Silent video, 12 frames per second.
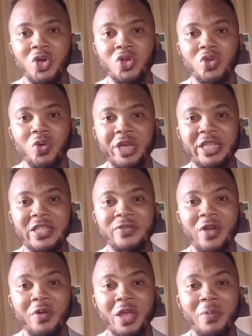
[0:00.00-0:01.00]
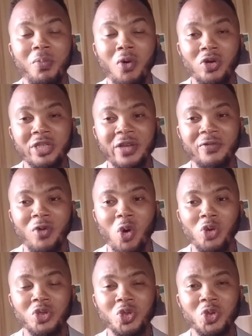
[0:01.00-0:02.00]
So it is very important
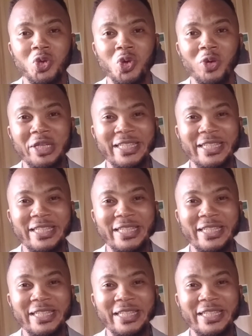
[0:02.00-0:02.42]
for us to know